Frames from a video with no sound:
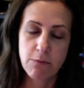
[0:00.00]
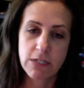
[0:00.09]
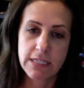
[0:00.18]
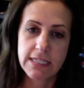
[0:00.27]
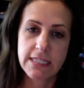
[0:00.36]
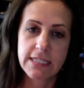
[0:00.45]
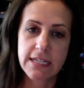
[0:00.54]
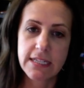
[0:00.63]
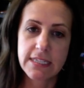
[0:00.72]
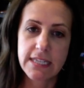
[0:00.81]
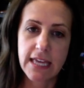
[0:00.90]

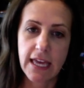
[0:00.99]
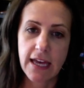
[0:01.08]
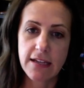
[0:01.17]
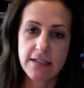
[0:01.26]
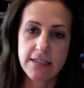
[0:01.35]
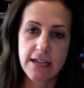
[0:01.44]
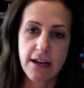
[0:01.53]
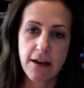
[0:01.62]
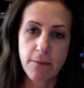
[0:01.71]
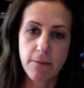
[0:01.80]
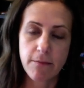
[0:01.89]
persistence and
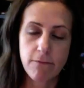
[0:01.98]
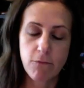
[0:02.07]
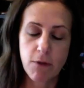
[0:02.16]
um,